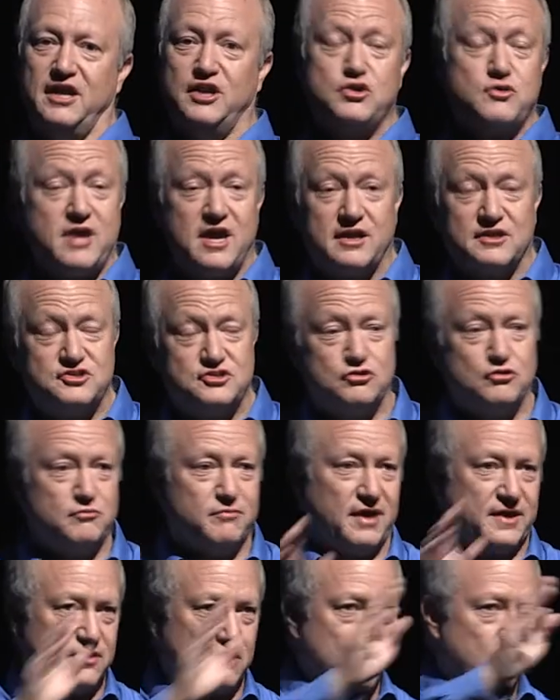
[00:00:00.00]
And you can't
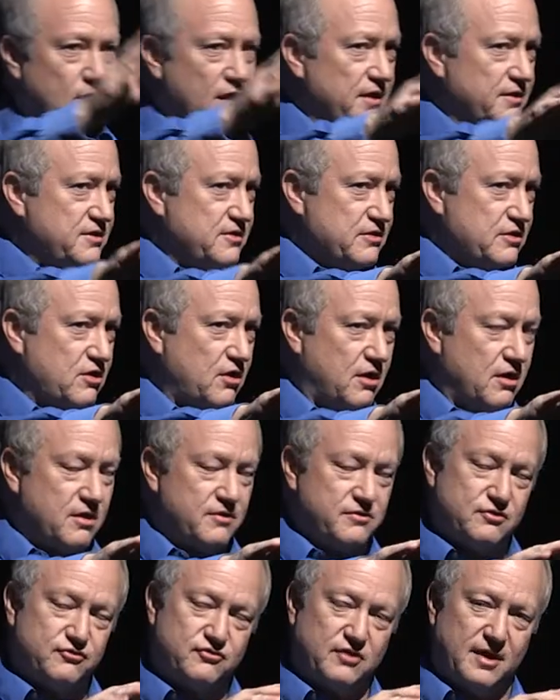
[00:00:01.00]
assume by the quality of the
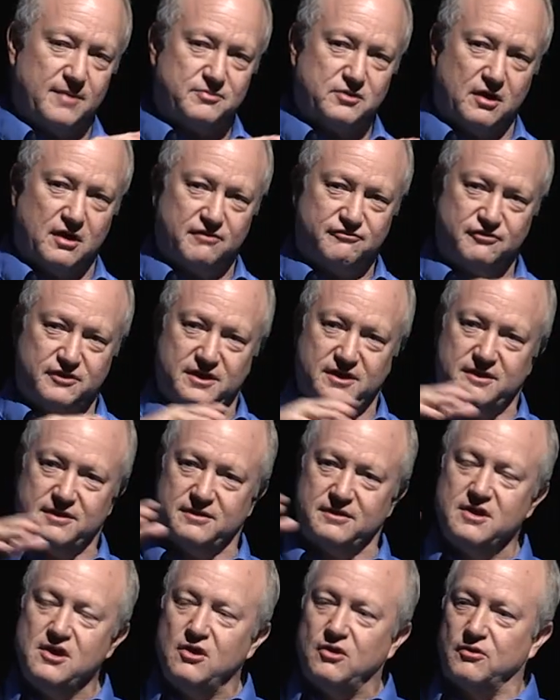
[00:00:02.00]
car they're dropped off
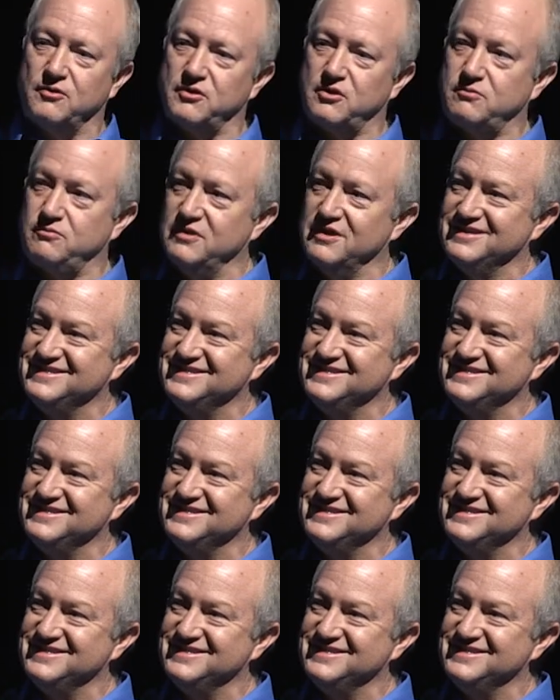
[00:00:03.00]
in or the